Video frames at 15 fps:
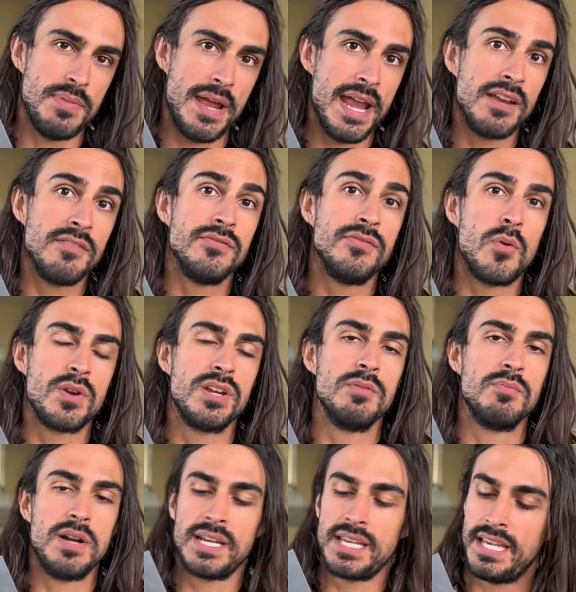bang for your
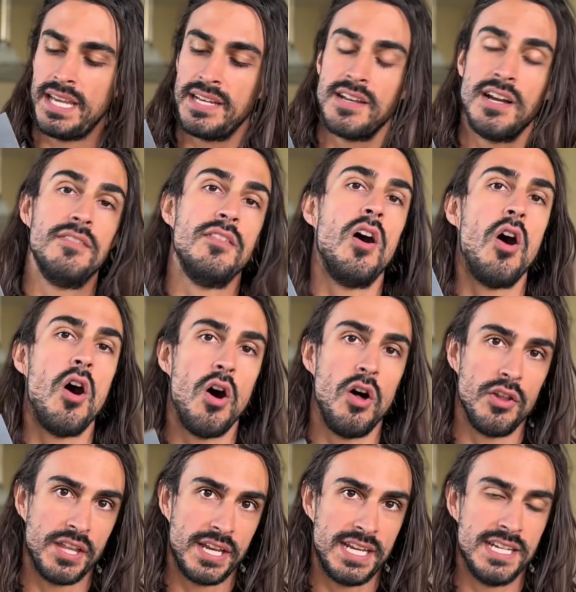buck kit of
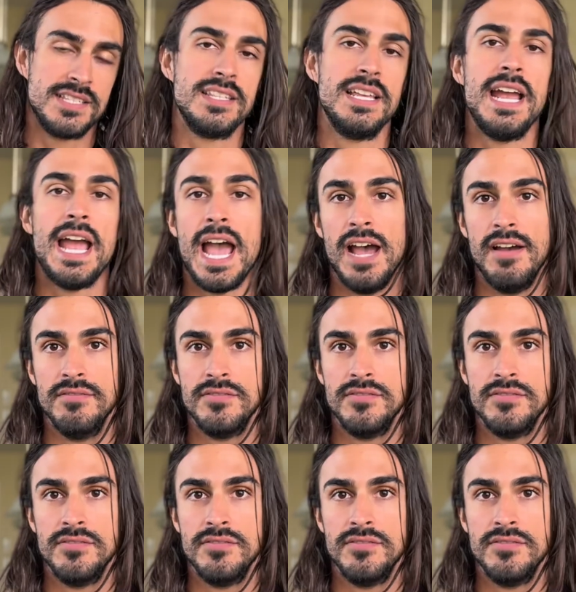all the kits they have.